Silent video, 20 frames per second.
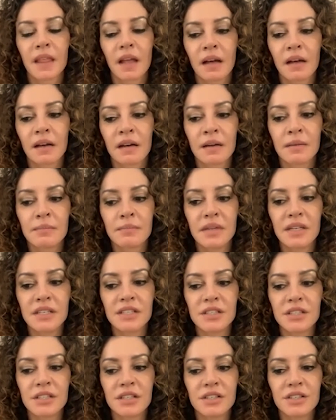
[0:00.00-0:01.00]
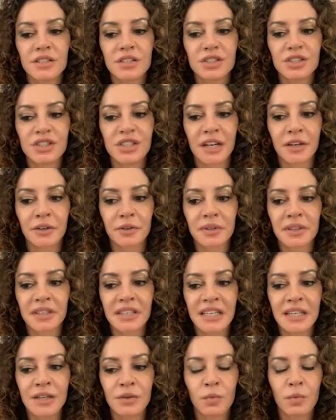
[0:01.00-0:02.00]
Um,
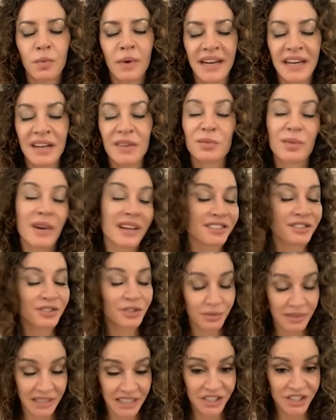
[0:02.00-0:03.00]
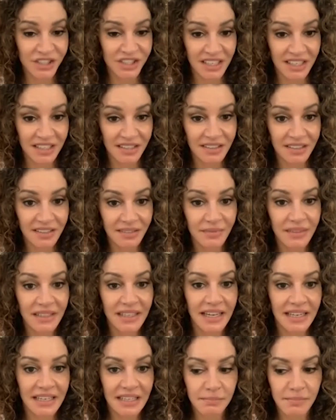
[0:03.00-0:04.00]
generally, weight restoration,
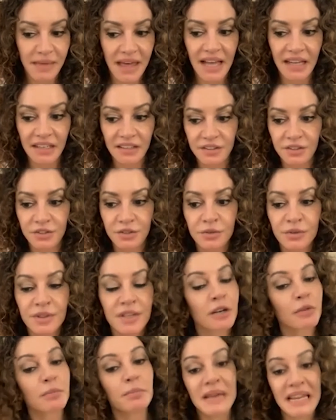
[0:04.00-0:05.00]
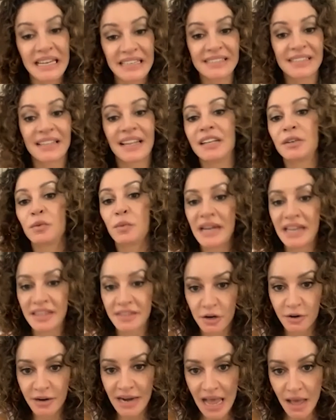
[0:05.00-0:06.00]
getting back to their baseline weight,
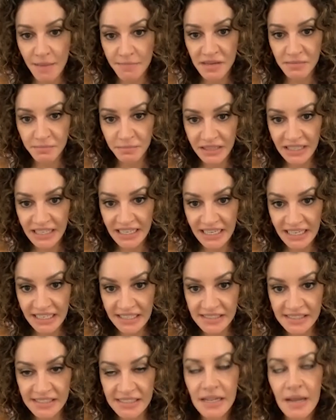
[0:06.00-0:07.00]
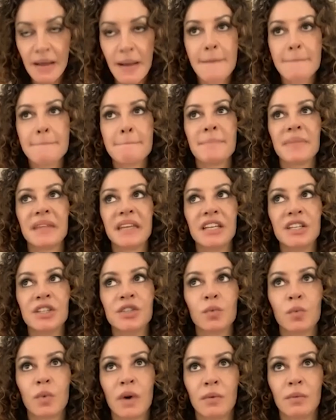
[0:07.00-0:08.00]
their happy place, is
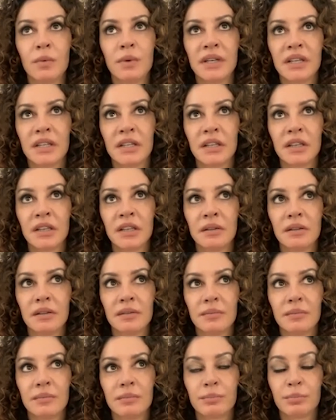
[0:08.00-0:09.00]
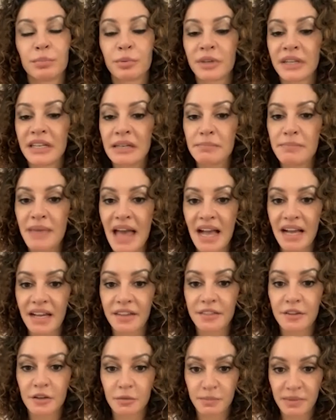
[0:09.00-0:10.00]
what will bring back
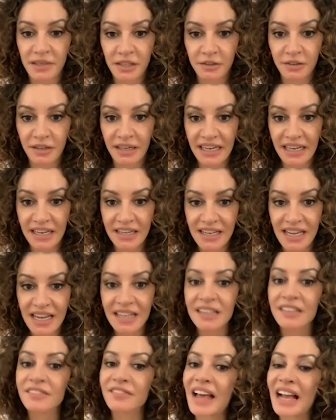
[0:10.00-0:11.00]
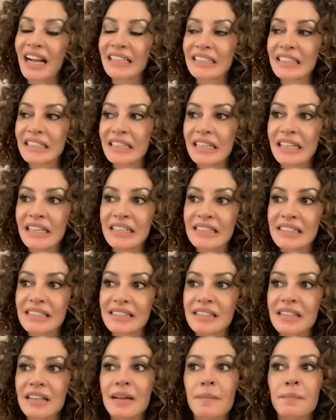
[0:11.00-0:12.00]
their period. And in fact,
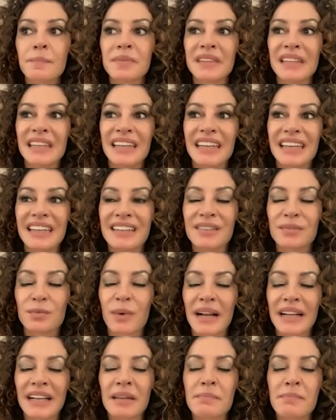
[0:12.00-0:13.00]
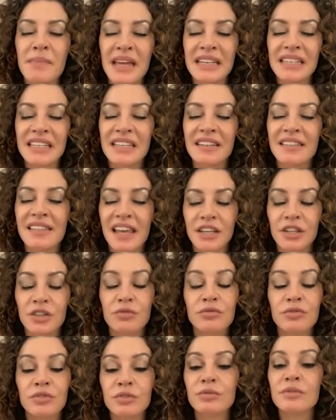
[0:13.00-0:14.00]
it's it's recommended that you
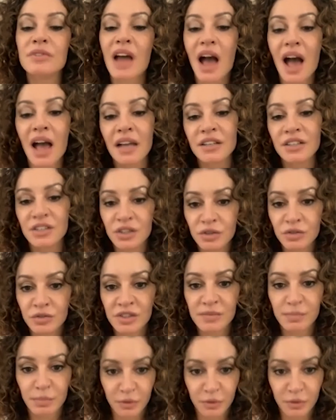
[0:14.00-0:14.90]
do not use